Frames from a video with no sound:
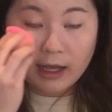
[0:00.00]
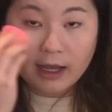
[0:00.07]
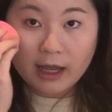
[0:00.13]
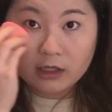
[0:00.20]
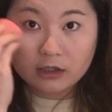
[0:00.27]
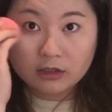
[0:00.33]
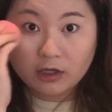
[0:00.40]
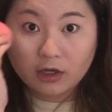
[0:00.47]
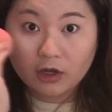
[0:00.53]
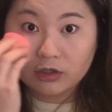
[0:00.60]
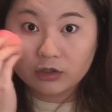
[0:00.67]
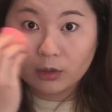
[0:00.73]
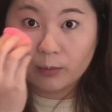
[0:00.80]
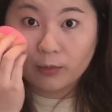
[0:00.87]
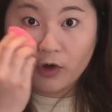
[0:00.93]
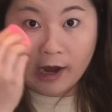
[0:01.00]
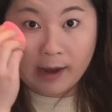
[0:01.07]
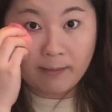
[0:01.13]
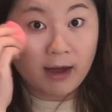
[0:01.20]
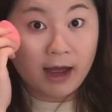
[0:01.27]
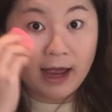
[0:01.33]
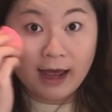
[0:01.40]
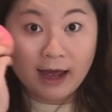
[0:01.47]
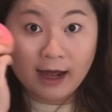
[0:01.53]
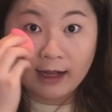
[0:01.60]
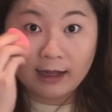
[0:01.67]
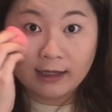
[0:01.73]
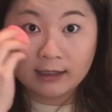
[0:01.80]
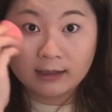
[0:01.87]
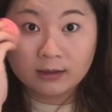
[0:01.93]
I actually also prime my
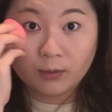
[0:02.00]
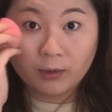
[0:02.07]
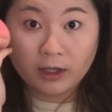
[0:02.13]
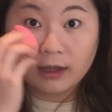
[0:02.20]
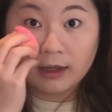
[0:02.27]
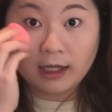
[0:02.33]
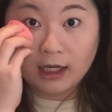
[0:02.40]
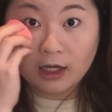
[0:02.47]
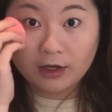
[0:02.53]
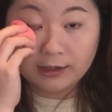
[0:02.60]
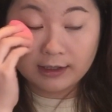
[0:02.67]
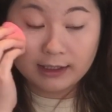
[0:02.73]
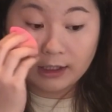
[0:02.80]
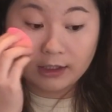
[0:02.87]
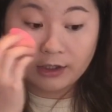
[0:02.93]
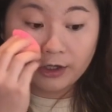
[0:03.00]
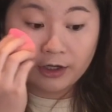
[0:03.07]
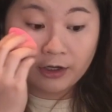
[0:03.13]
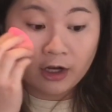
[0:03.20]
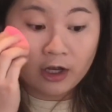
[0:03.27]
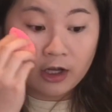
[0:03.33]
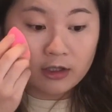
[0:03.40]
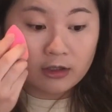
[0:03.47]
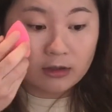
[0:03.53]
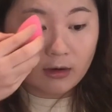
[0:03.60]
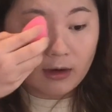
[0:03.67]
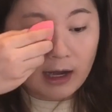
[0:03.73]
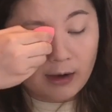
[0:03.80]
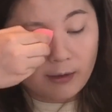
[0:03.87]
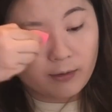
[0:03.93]
eyelids with the concealer,
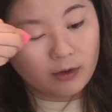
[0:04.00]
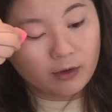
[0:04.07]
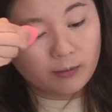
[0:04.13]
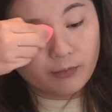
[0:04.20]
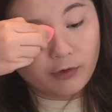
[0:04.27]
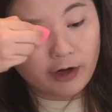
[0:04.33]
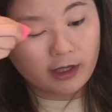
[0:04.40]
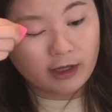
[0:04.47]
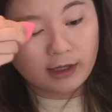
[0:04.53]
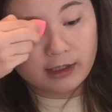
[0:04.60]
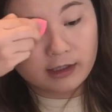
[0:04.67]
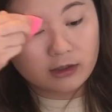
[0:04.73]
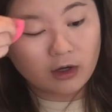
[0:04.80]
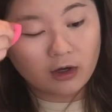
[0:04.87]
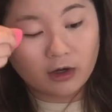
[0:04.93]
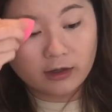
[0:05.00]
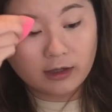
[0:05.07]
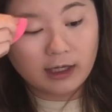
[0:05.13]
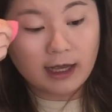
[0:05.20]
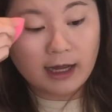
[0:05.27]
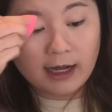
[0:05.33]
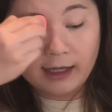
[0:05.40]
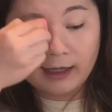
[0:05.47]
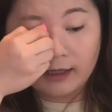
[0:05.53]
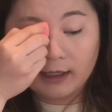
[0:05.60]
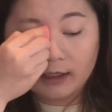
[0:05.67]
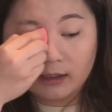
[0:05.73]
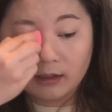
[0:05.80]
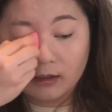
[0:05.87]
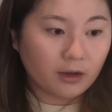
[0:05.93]
so I will bring this on the
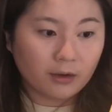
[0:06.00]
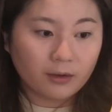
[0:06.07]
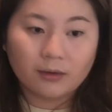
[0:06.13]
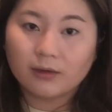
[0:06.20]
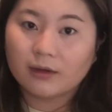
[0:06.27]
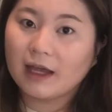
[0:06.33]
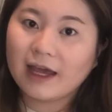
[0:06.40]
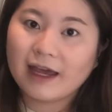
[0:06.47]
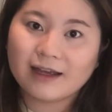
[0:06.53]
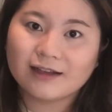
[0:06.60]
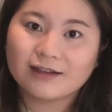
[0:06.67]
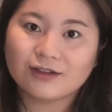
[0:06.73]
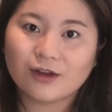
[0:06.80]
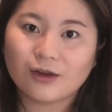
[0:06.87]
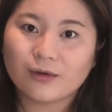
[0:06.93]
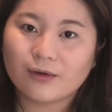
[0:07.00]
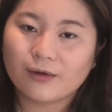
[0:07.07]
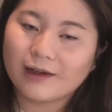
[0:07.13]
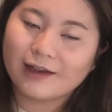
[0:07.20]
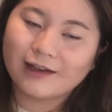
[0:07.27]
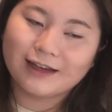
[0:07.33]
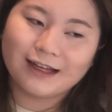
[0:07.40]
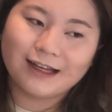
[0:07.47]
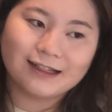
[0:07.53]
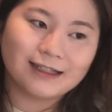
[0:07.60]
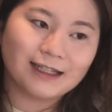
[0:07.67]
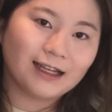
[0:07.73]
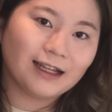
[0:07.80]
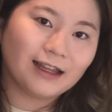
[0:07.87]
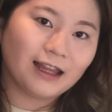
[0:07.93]
eyelid. Okay, so quick and
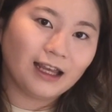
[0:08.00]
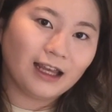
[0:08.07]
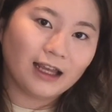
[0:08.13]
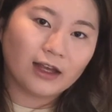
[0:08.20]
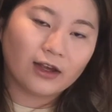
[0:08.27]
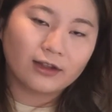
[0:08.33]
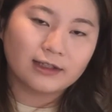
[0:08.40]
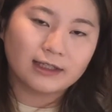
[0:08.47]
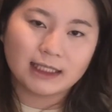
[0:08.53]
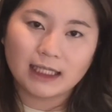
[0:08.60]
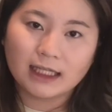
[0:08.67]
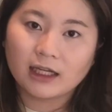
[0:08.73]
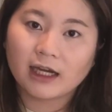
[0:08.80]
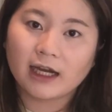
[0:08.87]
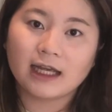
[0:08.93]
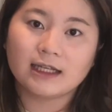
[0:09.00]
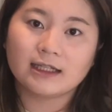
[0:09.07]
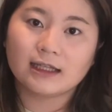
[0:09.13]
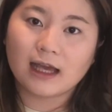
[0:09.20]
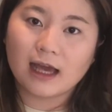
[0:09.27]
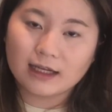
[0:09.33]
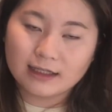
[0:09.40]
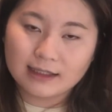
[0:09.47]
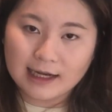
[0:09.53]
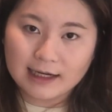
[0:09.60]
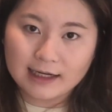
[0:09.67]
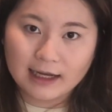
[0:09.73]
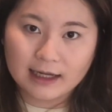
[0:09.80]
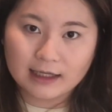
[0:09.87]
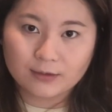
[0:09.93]
easy, the concealer is
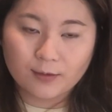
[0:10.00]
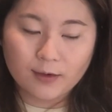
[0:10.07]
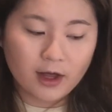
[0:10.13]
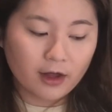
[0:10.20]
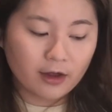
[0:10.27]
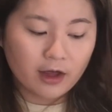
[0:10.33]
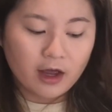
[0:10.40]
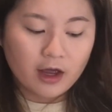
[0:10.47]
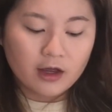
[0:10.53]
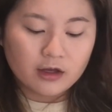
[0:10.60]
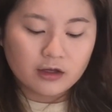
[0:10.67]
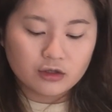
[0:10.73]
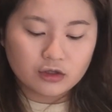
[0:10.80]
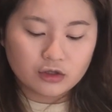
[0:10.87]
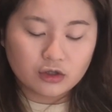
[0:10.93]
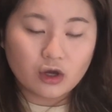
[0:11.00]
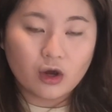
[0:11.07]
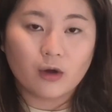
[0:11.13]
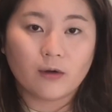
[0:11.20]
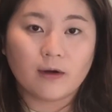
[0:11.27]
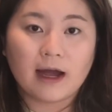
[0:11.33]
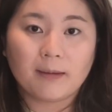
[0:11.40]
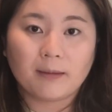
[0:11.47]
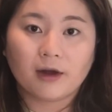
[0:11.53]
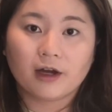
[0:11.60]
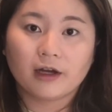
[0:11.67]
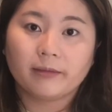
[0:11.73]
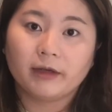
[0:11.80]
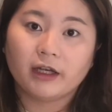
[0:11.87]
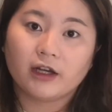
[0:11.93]
done as well. So I'm
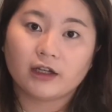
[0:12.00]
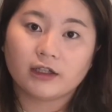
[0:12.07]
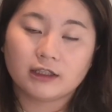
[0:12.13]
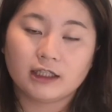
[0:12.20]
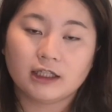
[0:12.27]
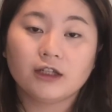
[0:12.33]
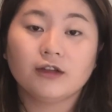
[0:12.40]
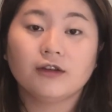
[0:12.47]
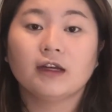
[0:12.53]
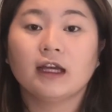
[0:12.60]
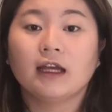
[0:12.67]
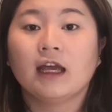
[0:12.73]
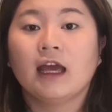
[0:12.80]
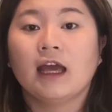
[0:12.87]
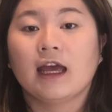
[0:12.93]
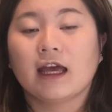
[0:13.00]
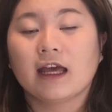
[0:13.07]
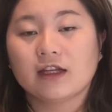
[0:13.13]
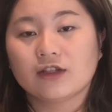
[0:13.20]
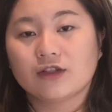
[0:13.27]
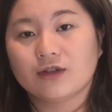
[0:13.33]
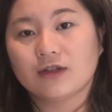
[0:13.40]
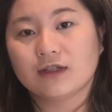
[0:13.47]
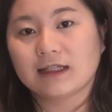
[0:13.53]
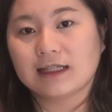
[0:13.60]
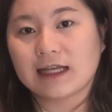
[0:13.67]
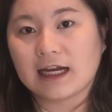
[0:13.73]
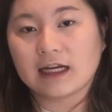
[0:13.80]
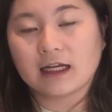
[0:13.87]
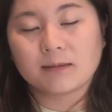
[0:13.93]
gonna be continuing into
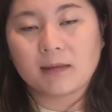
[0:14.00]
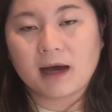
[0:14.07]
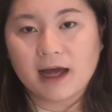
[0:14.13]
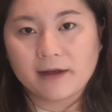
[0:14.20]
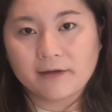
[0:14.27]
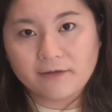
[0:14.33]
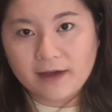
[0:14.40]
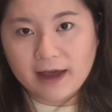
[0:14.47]
setting my